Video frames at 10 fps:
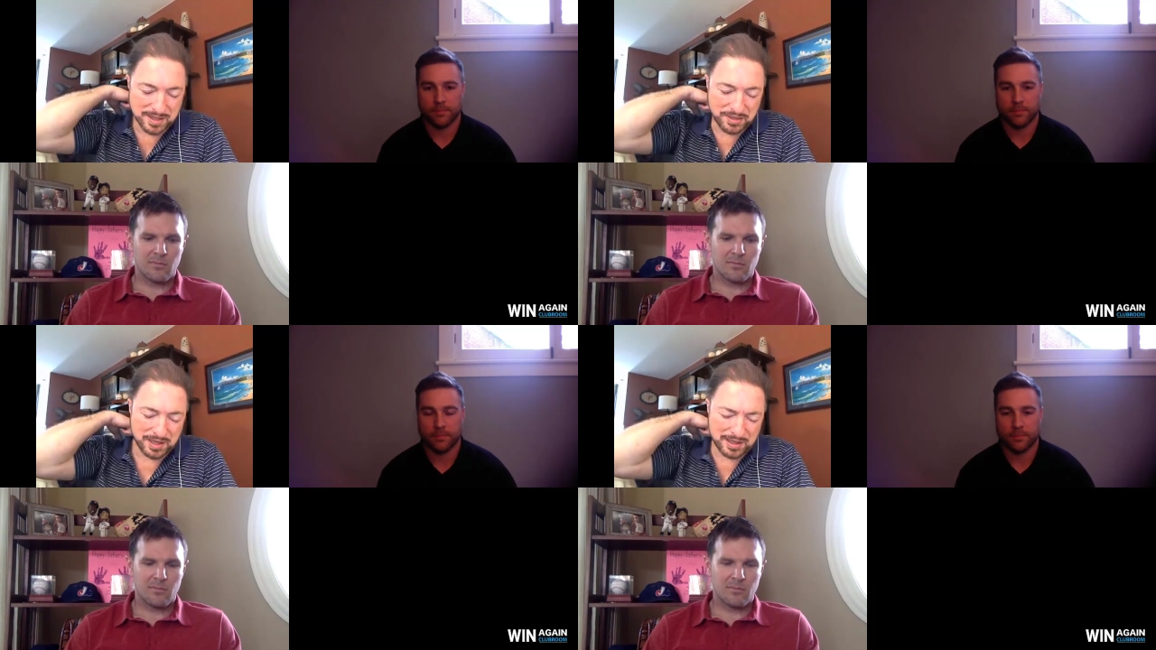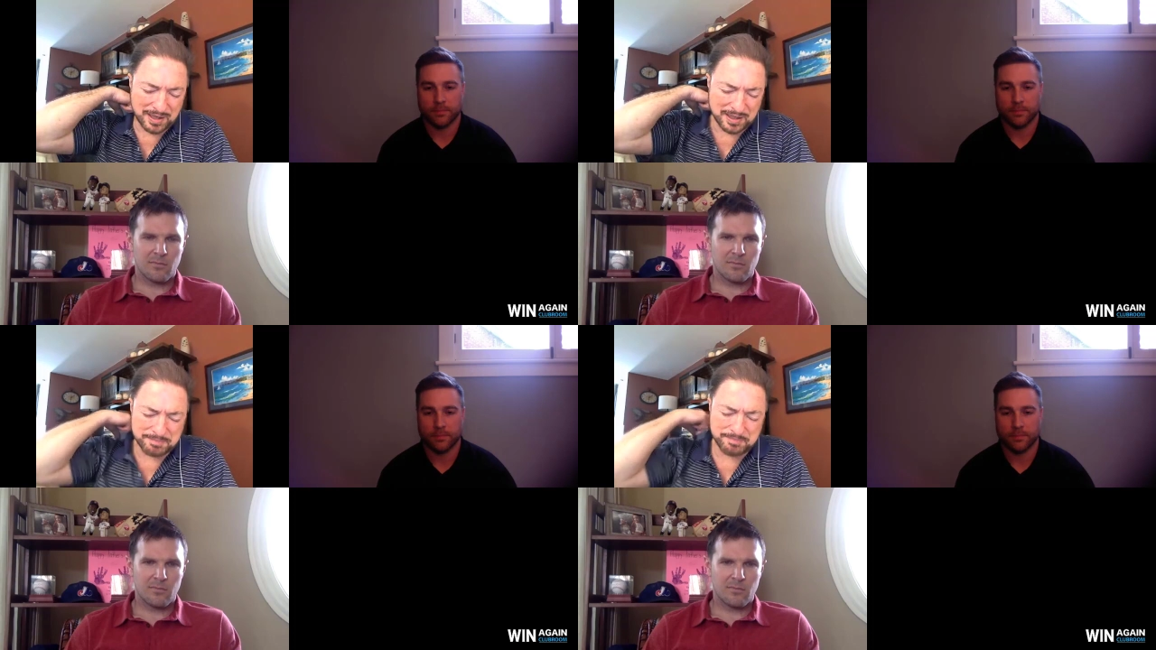Speaker 1: I think,
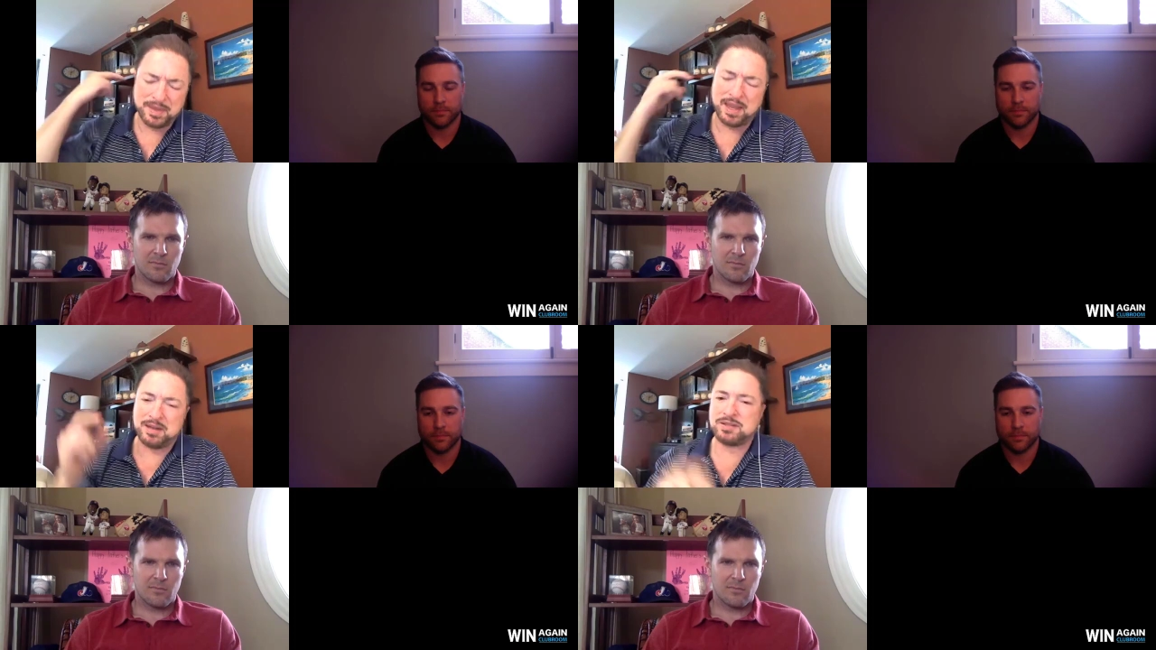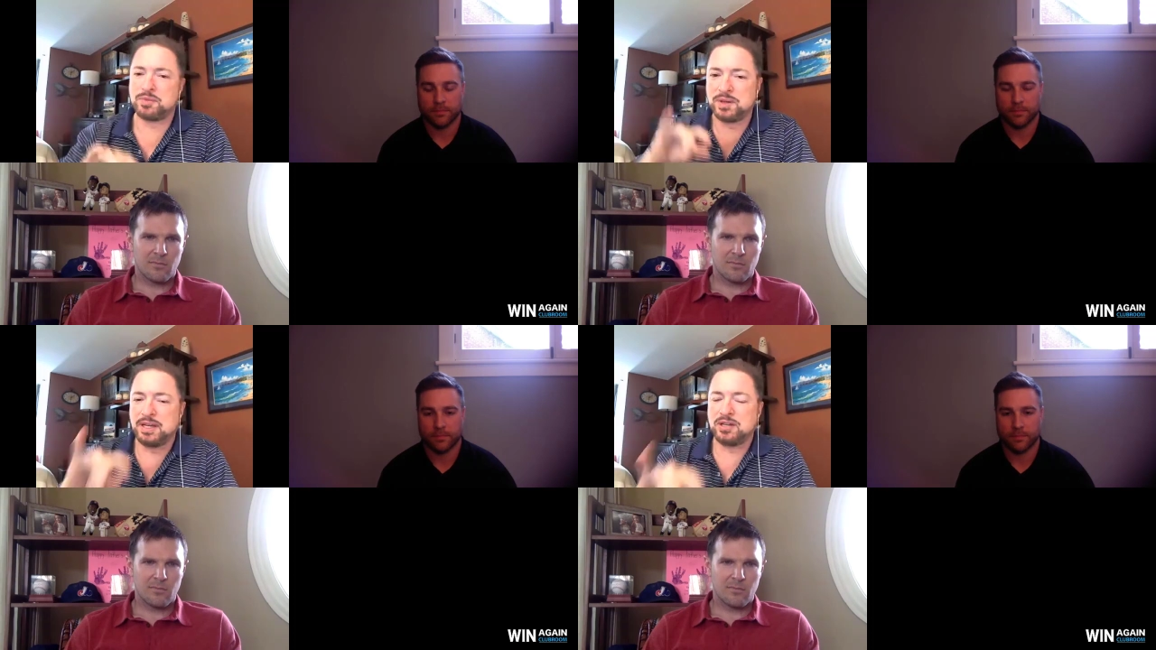and it's
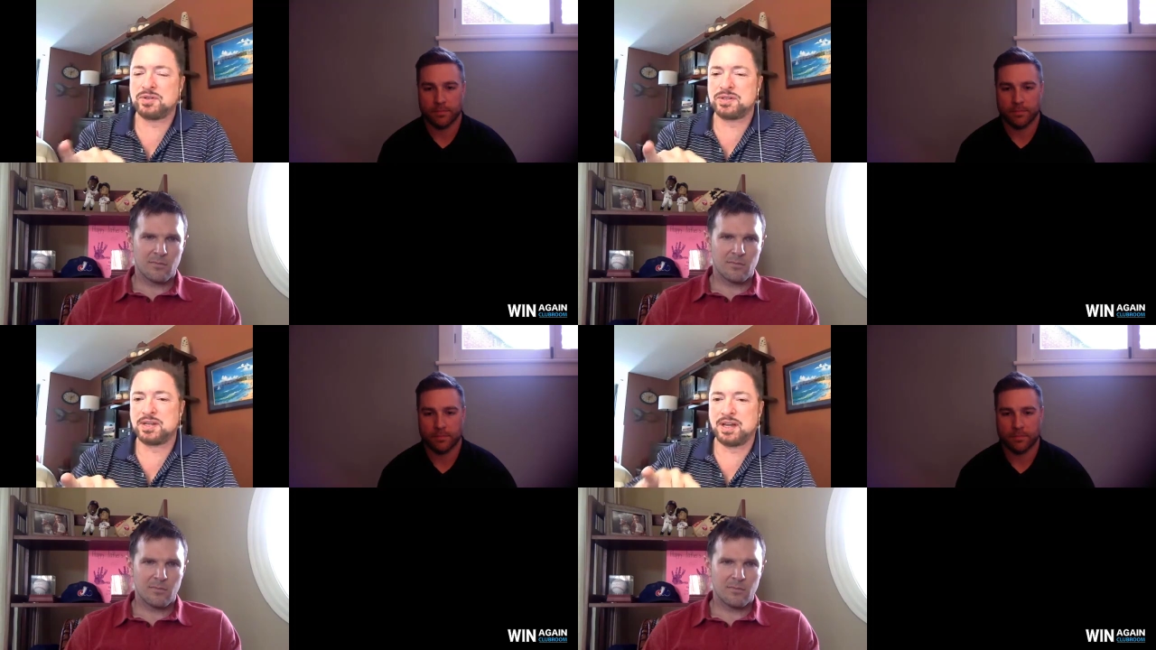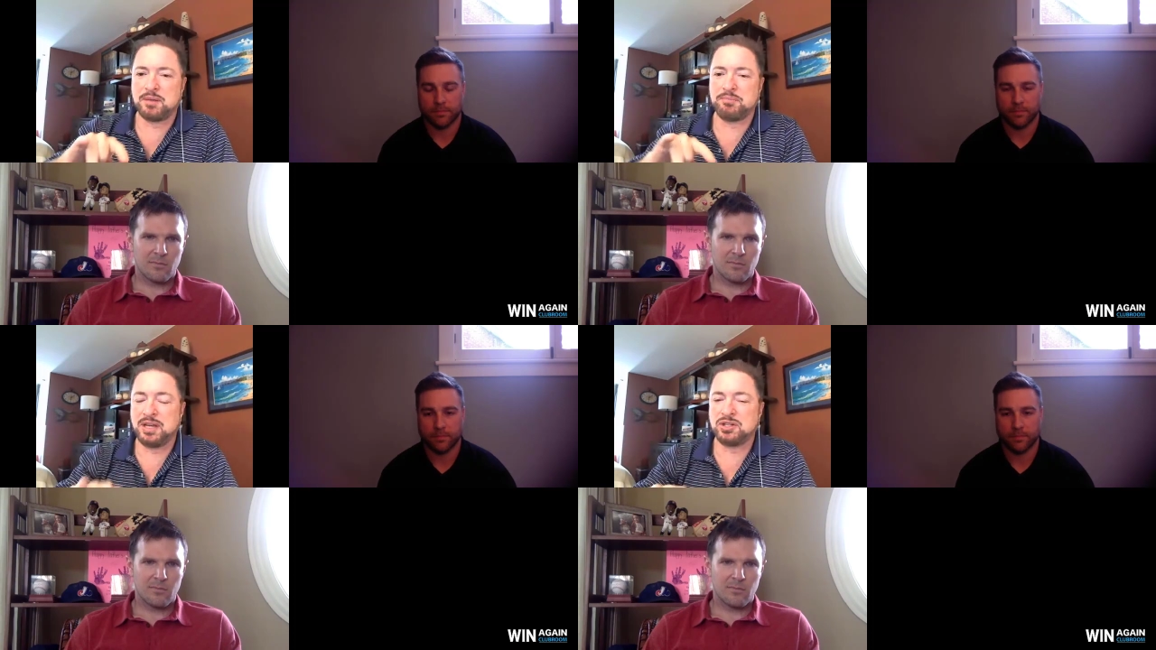really interesting
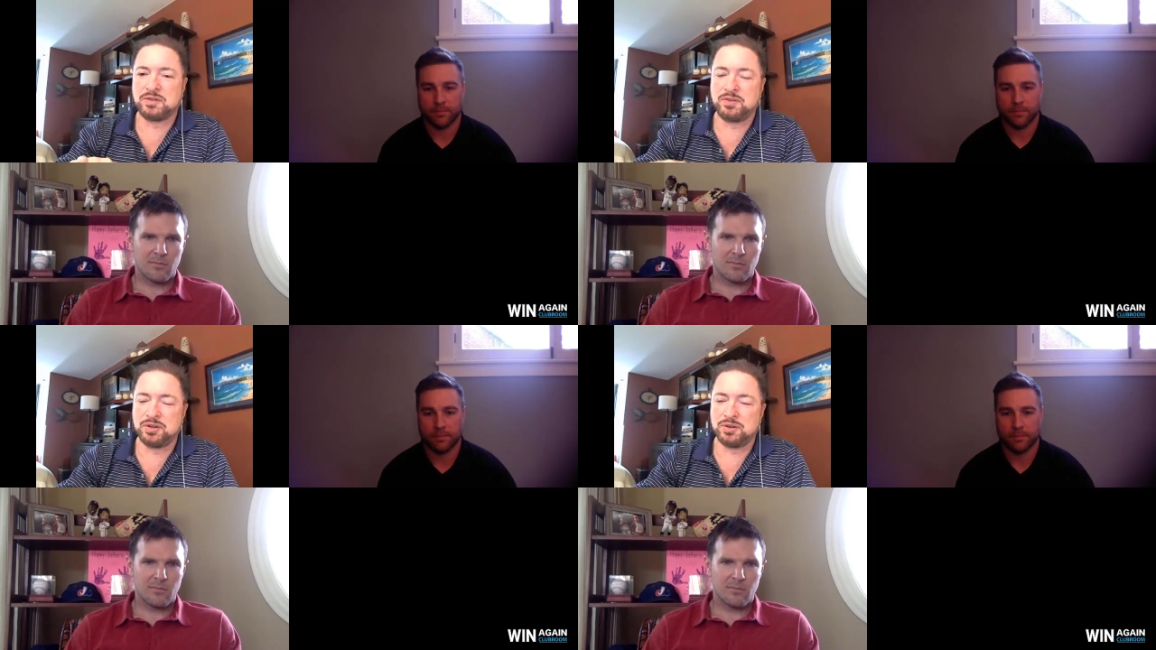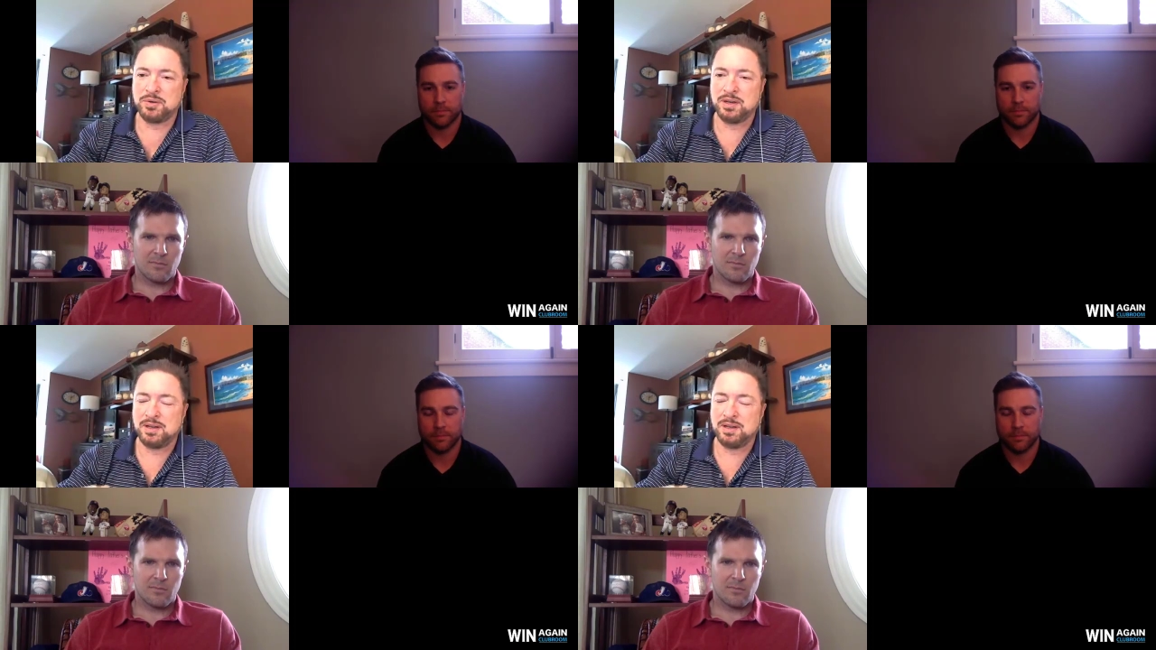how each of you